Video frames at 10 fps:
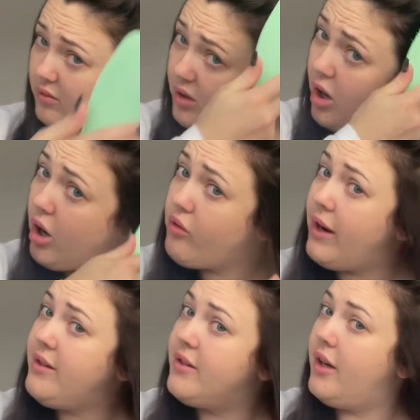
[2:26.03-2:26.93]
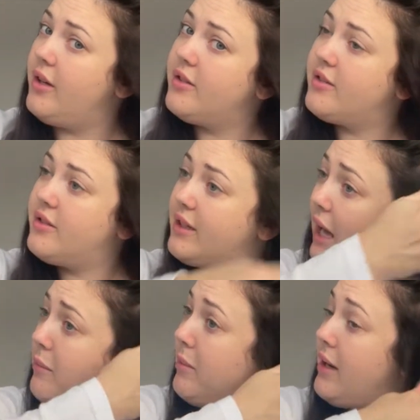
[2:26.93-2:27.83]
Horrendous.
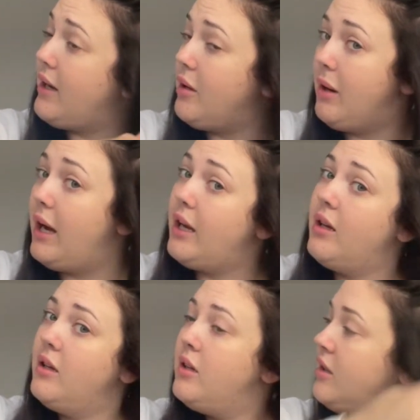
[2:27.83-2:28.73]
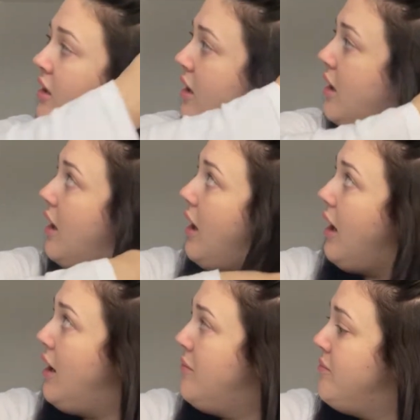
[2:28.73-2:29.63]
Can be anyway.
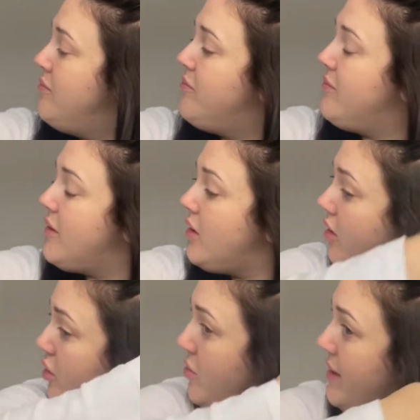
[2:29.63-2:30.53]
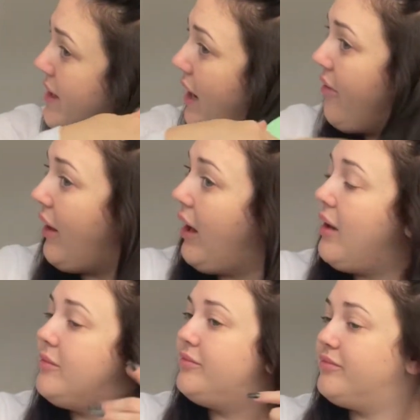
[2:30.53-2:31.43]
And I normally get
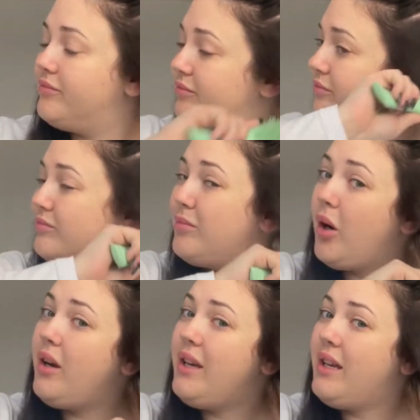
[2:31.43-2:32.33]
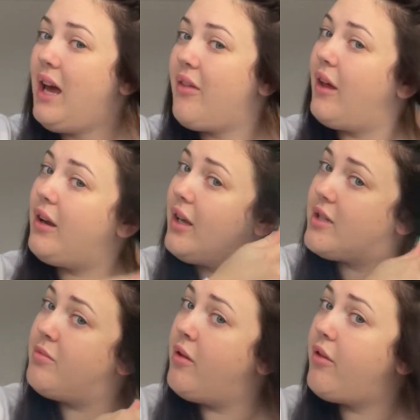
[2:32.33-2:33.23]
that, but I didn't get that
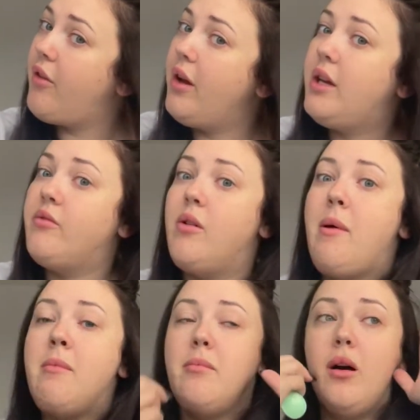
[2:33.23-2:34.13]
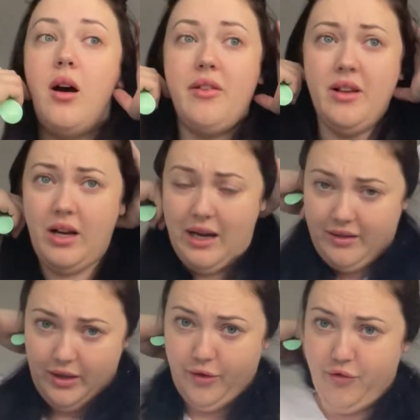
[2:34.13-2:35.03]
last month that I can remember. I think I had
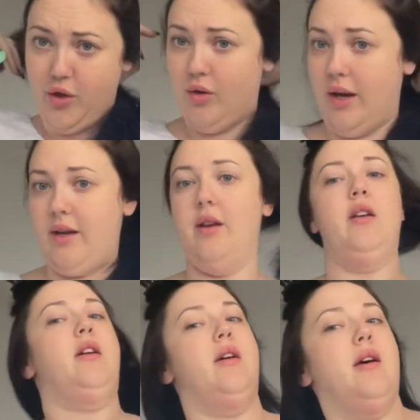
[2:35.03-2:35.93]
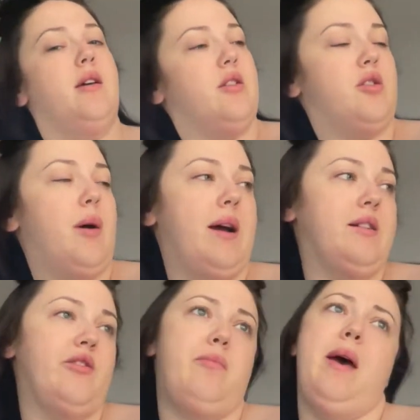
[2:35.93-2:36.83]
like a few like
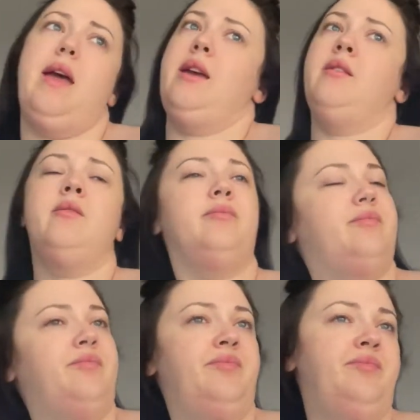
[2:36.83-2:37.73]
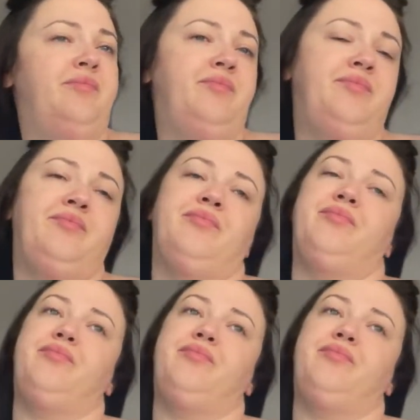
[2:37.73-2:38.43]
twangs of pain.